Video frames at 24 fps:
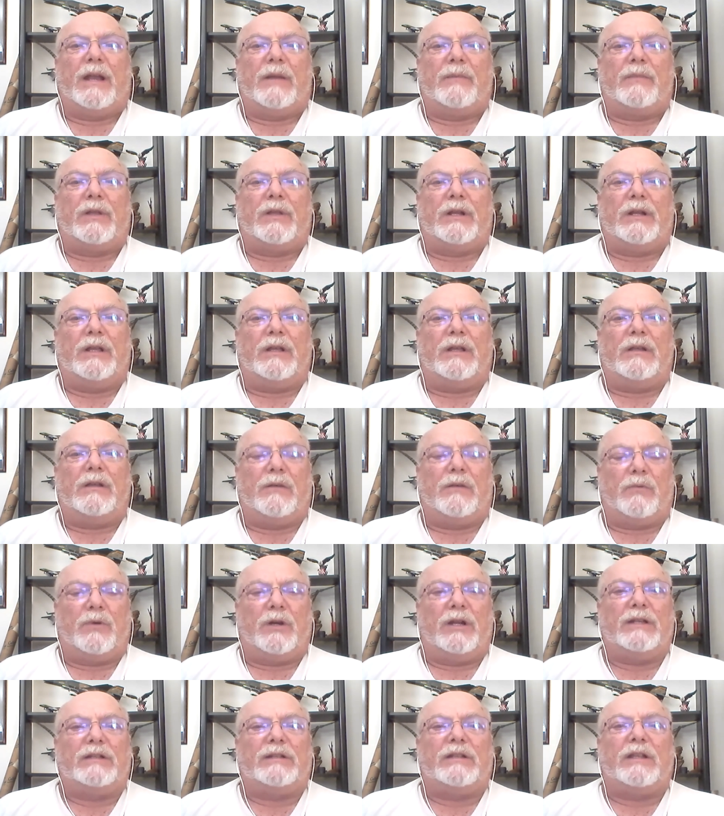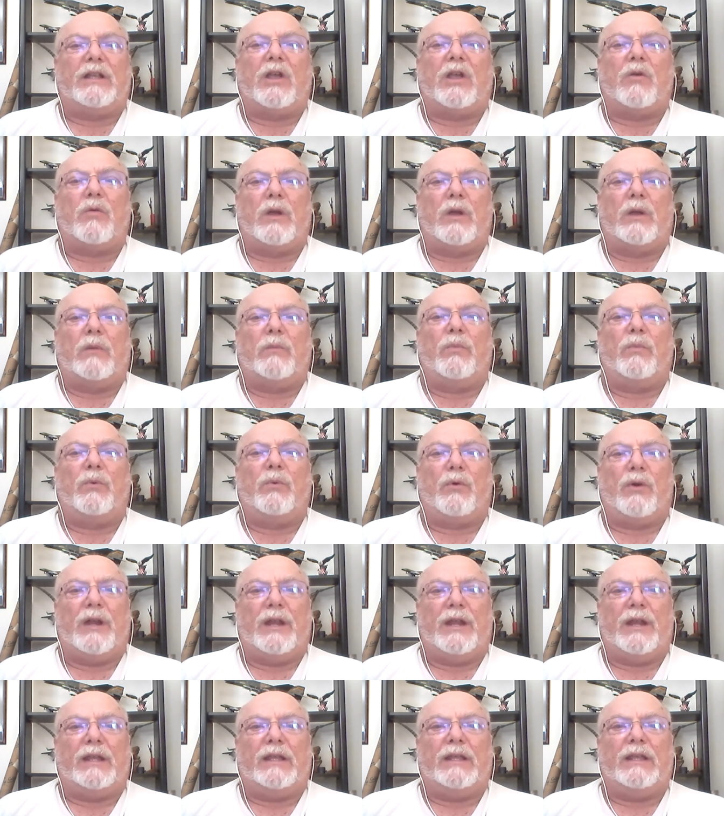we're gonna take a quick
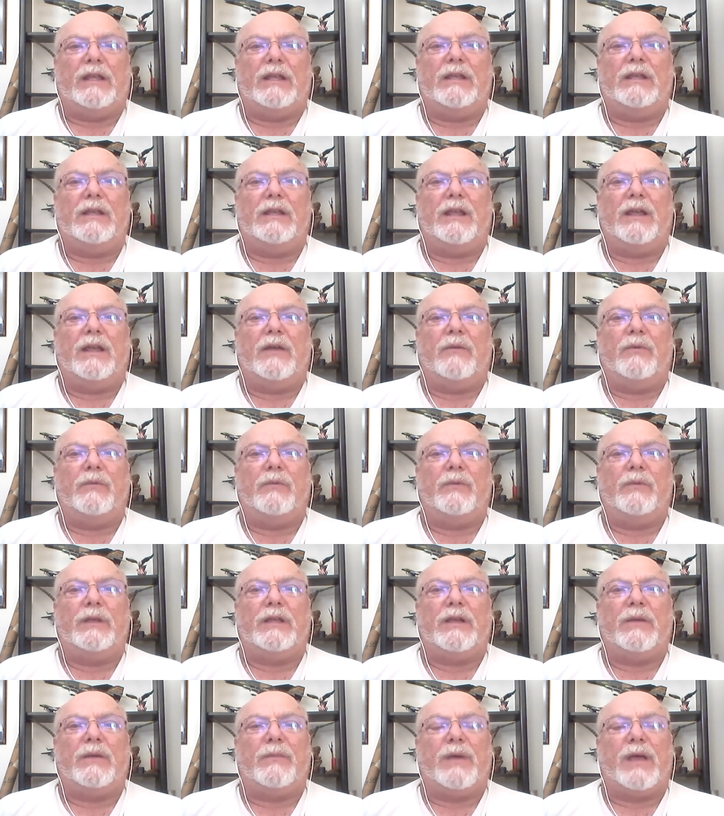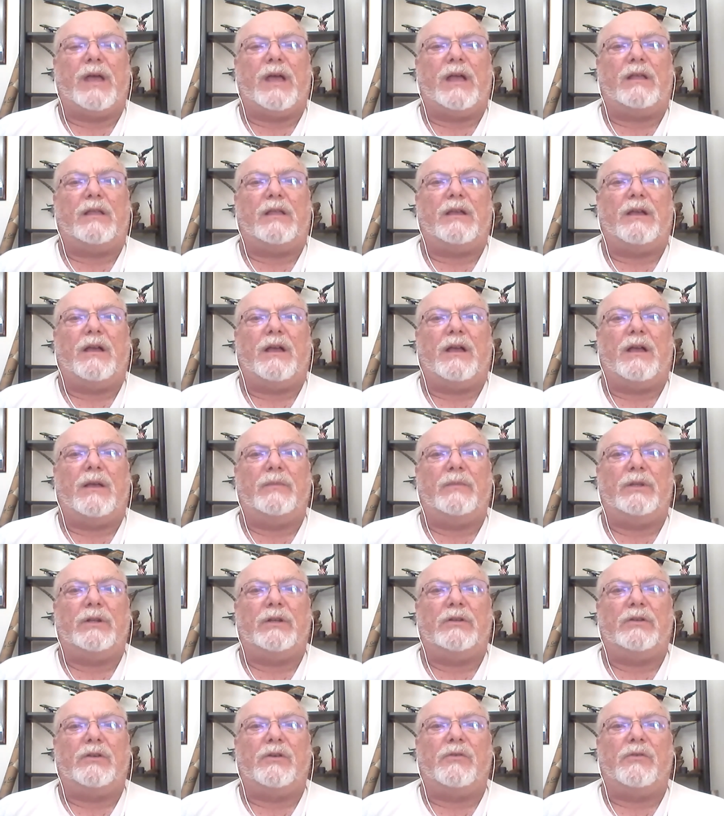break. And when we come back, I'm
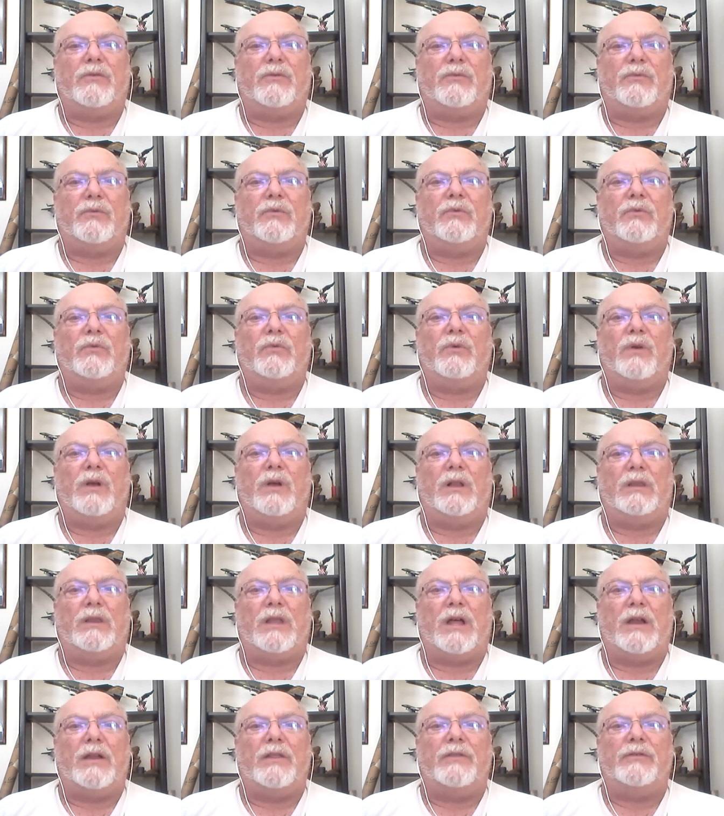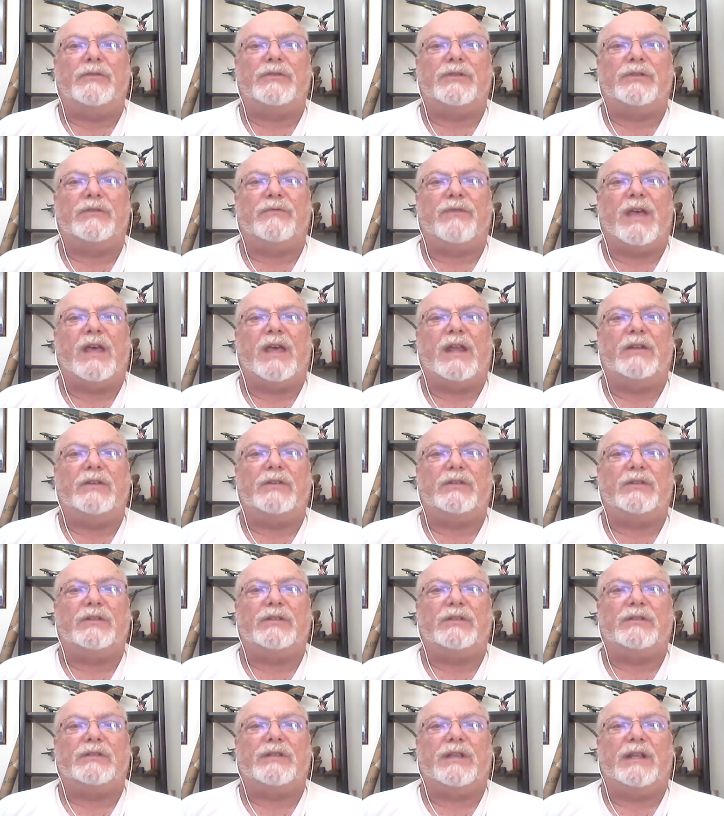gonna go through a lot of those
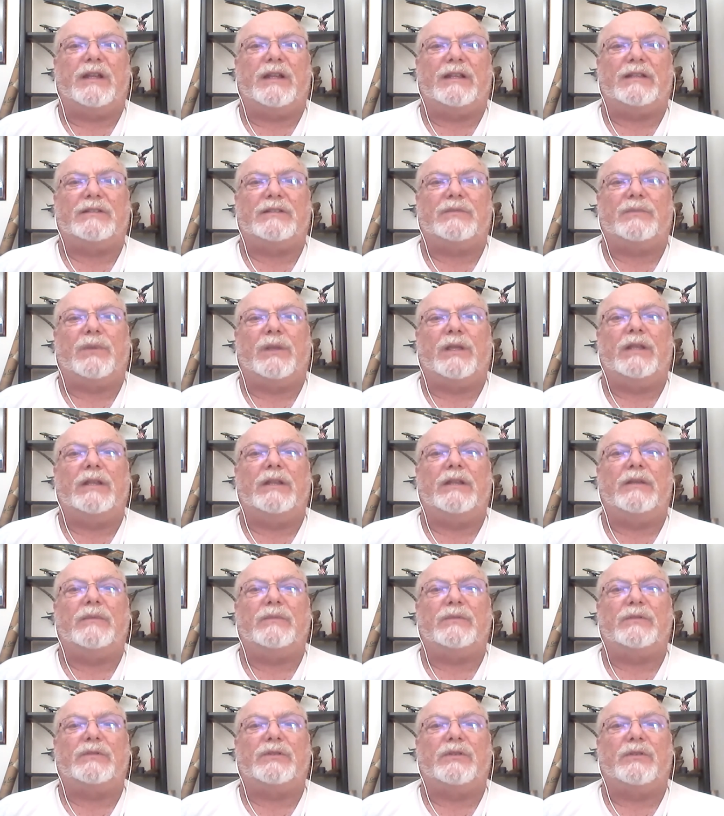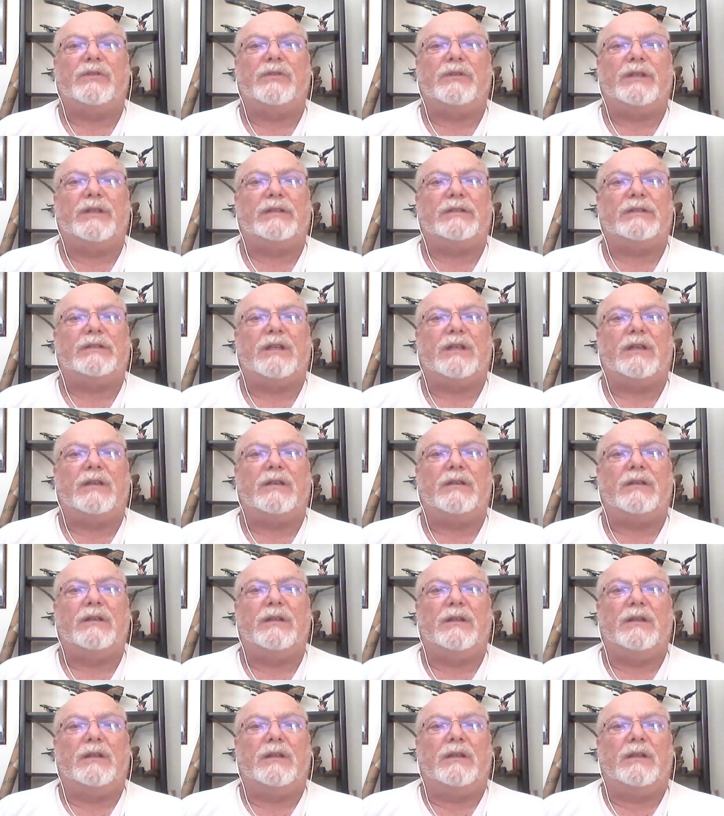advantages and explain them so that
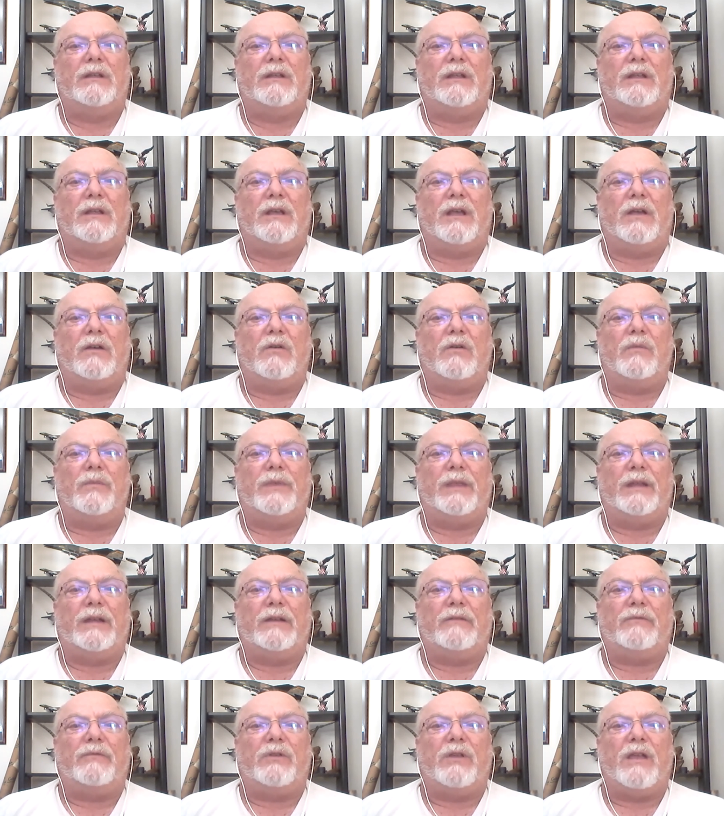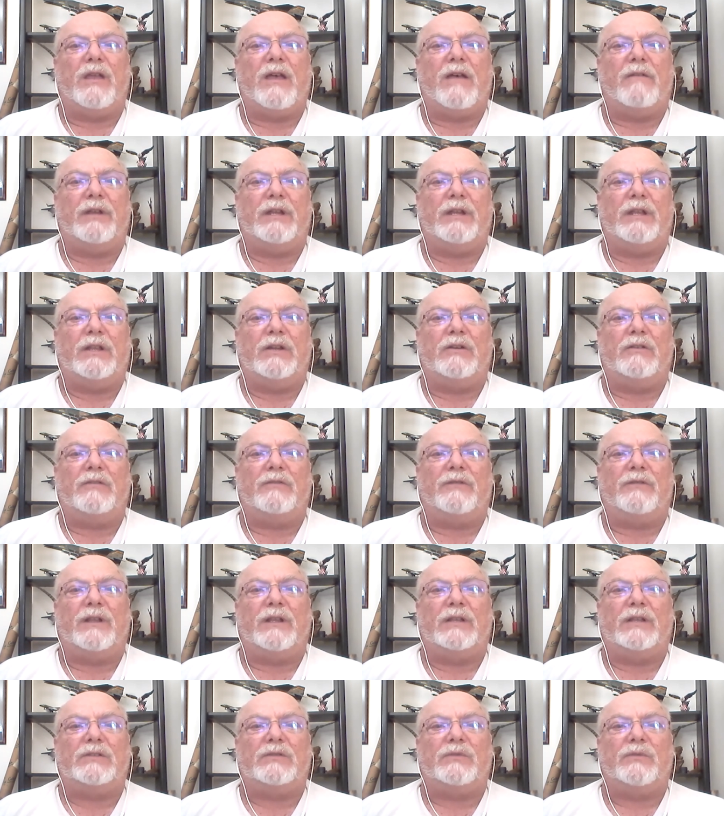I hope that if you have any
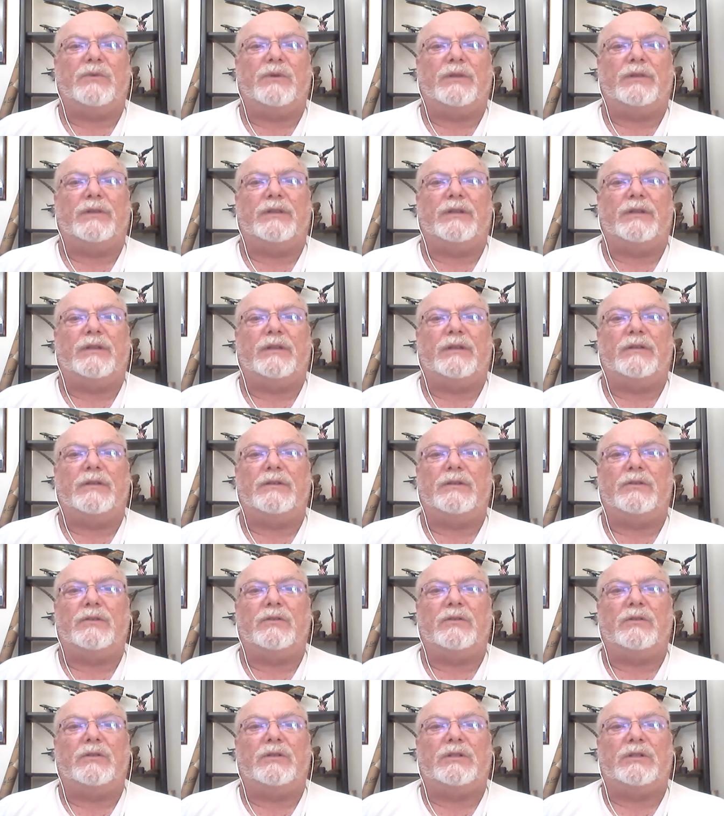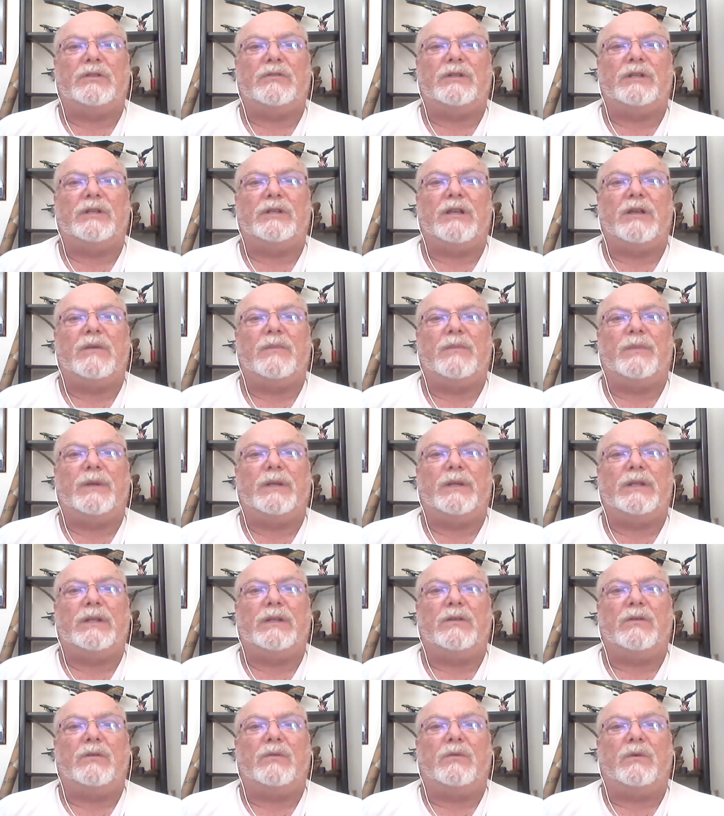interface with your utility
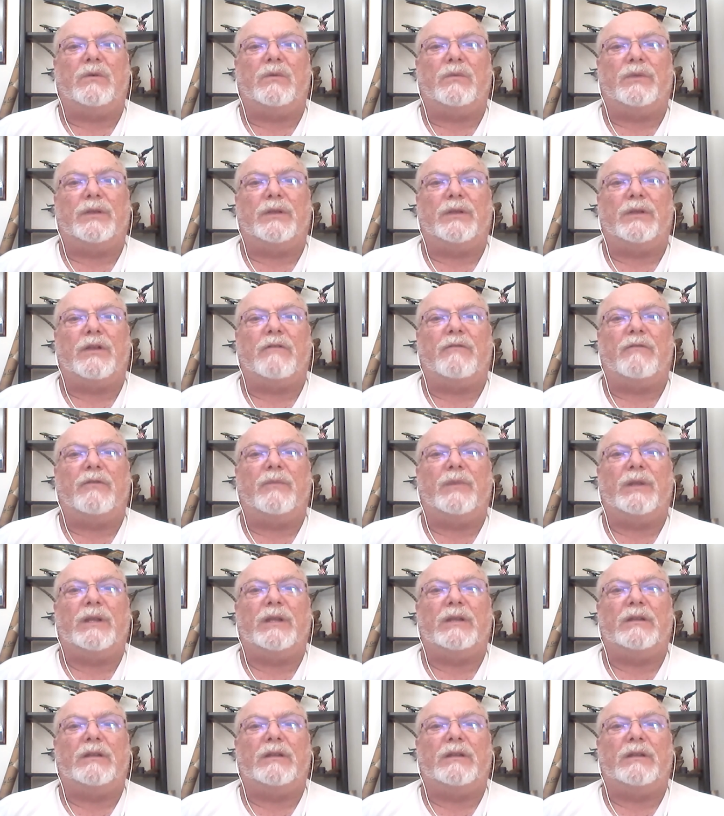company or with the government,